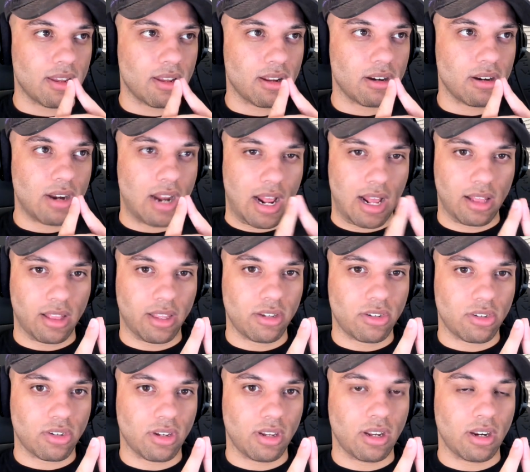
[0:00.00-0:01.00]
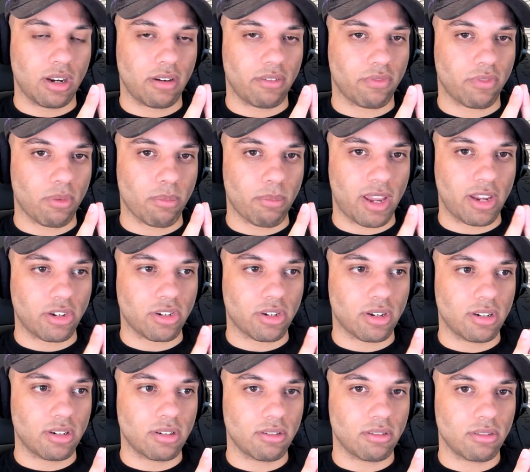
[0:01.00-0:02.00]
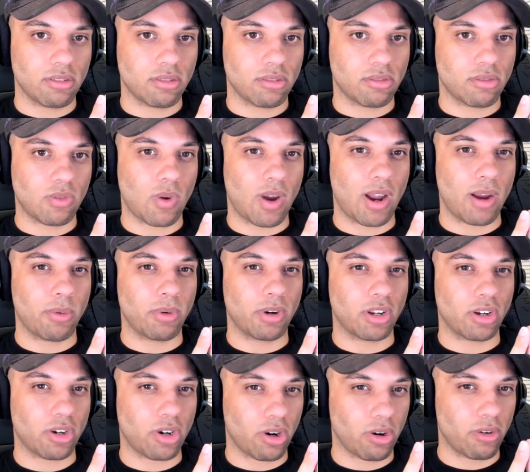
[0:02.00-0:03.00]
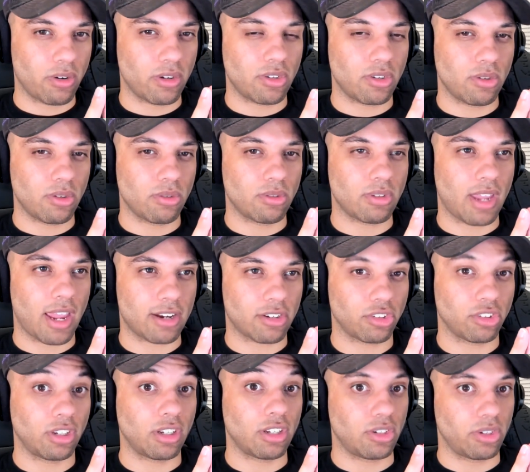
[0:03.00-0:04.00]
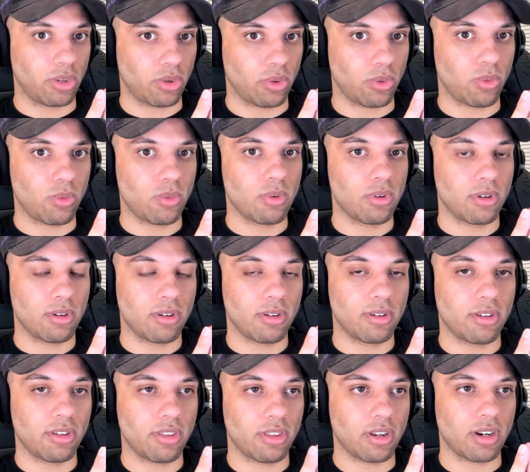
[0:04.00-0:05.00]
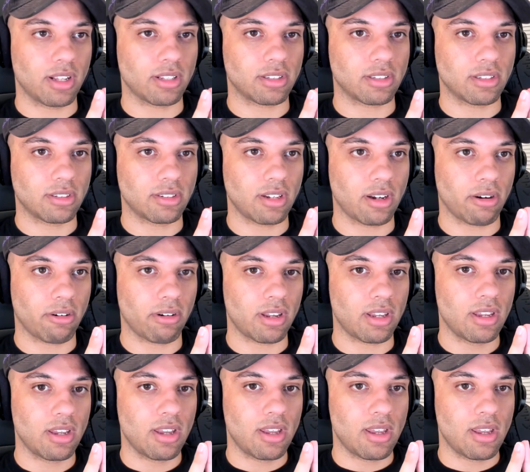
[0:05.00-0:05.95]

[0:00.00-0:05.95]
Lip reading: knowledge and information, so I would encourage you to actually do the necessary